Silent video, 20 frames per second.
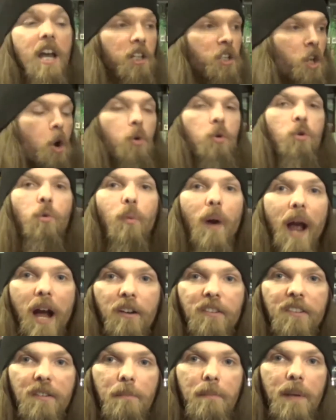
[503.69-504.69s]
no
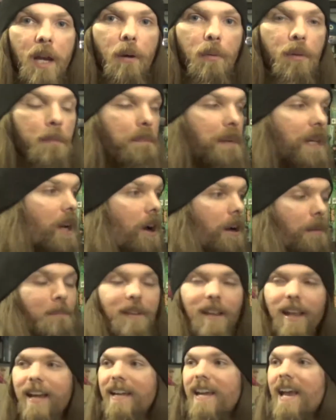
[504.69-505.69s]
grounds to be able to be on and be
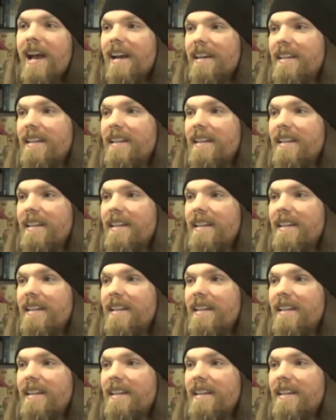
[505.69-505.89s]
like,